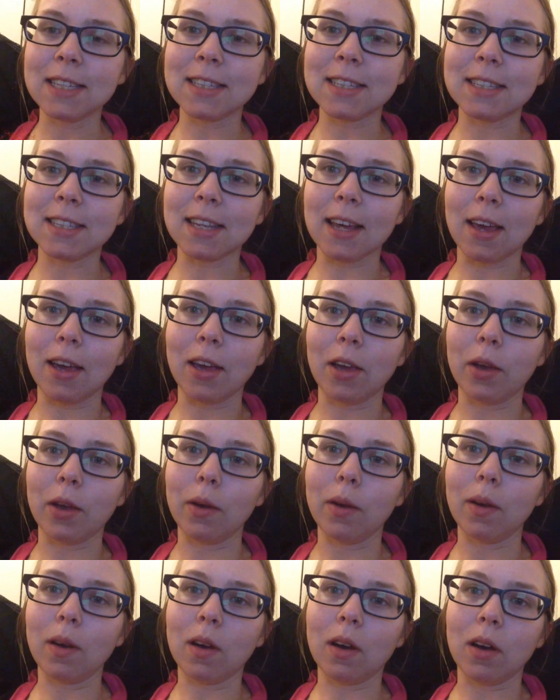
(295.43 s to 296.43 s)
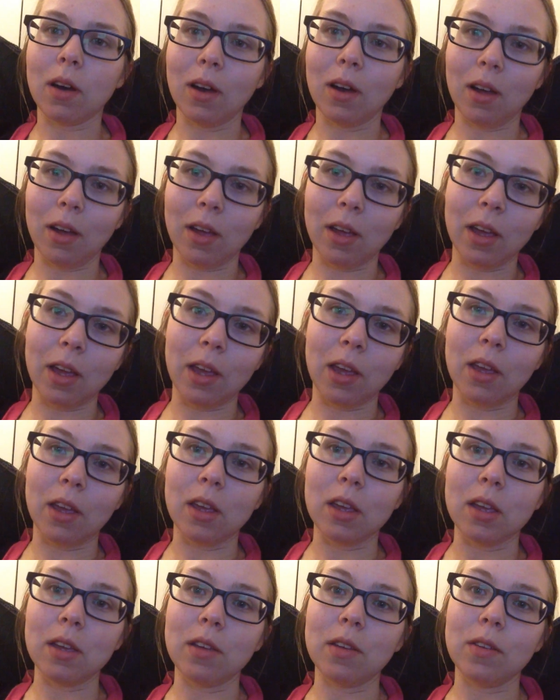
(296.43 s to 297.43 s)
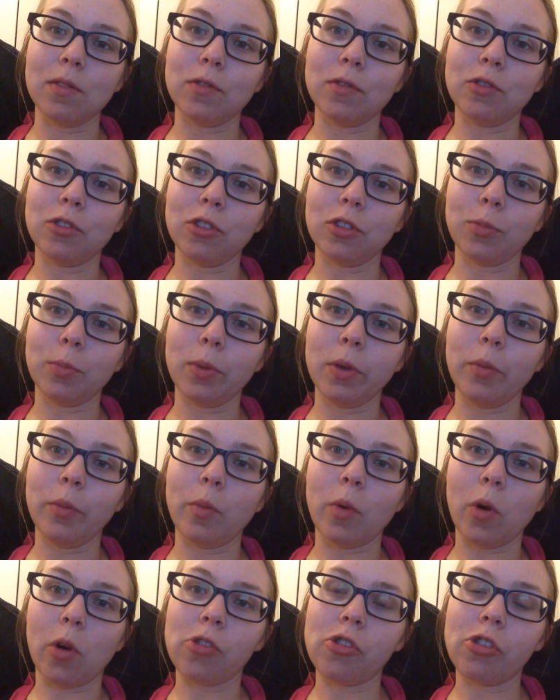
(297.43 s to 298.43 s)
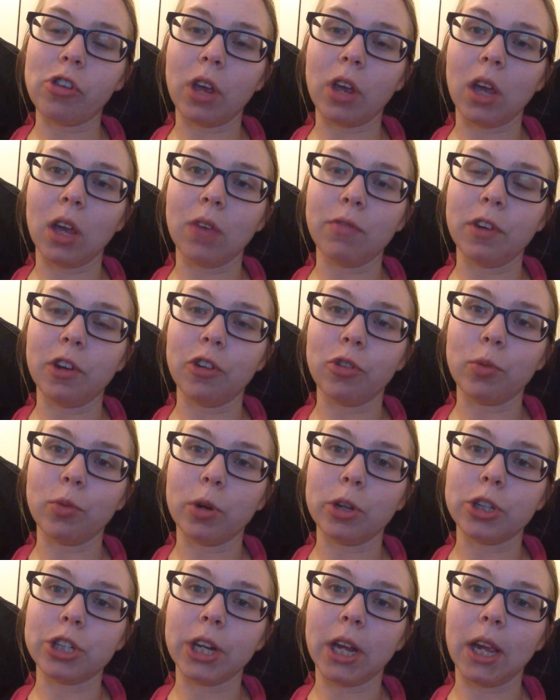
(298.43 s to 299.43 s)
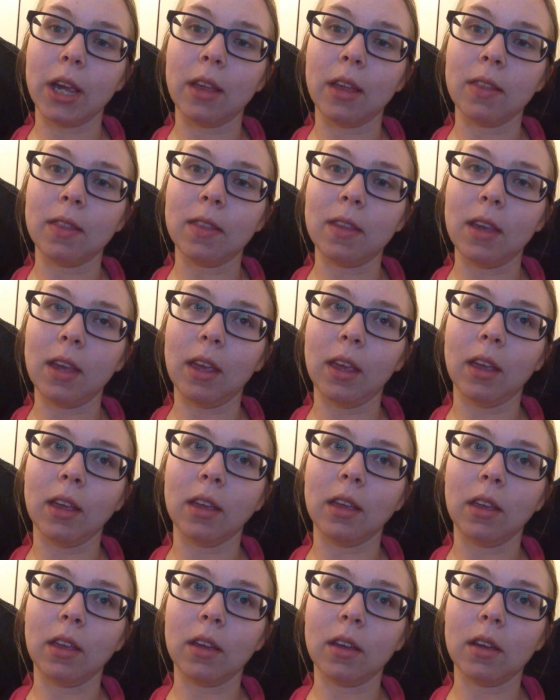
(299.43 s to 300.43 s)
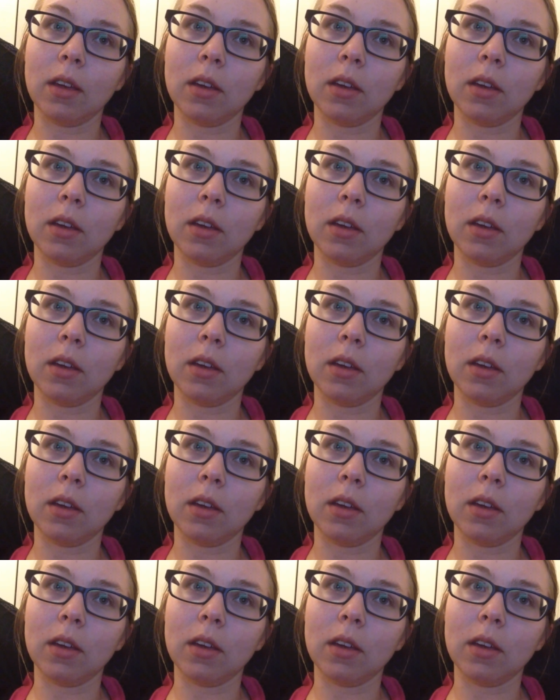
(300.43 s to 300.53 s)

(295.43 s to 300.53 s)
So I've just been watching, finished watching the